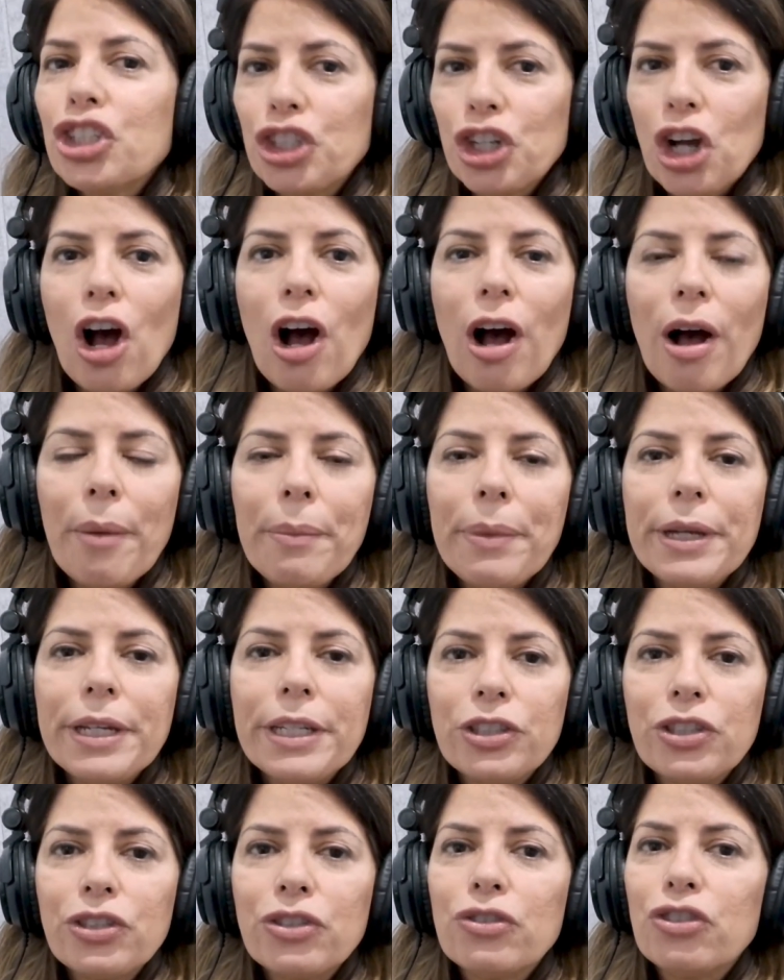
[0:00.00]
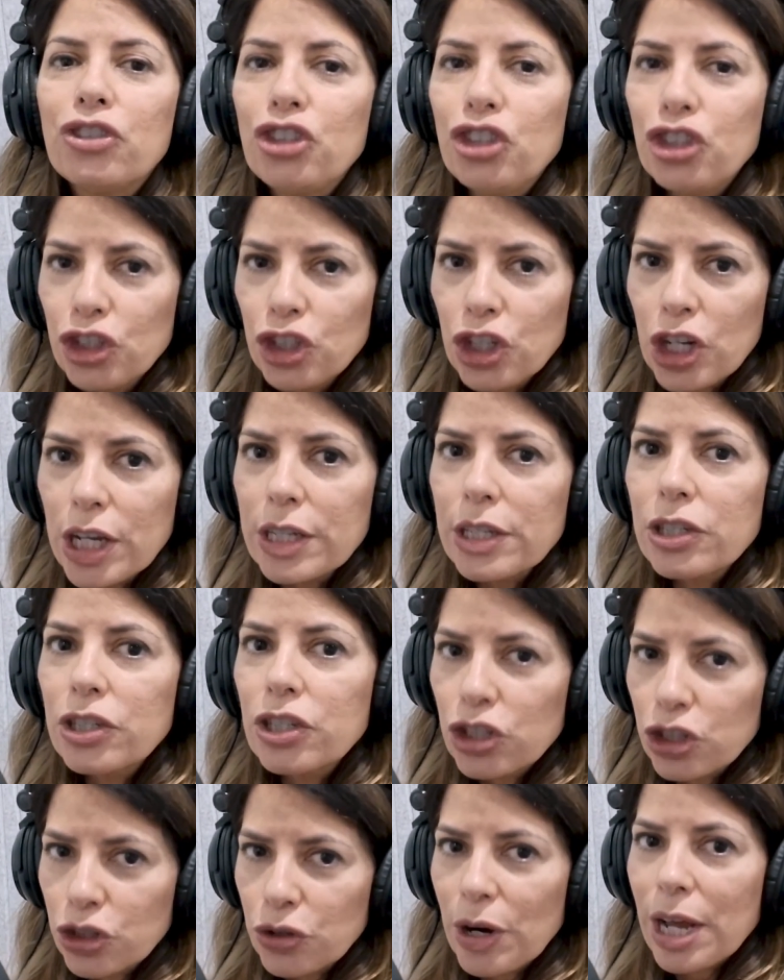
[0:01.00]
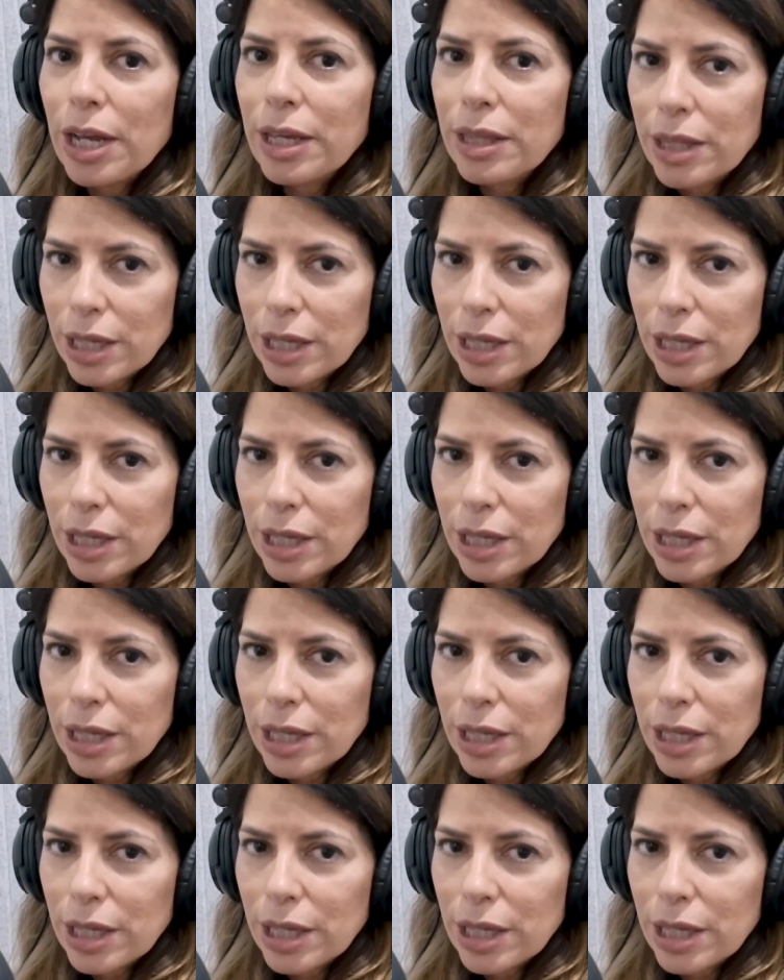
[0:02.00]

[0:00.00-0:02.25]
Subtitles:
job is to just attract the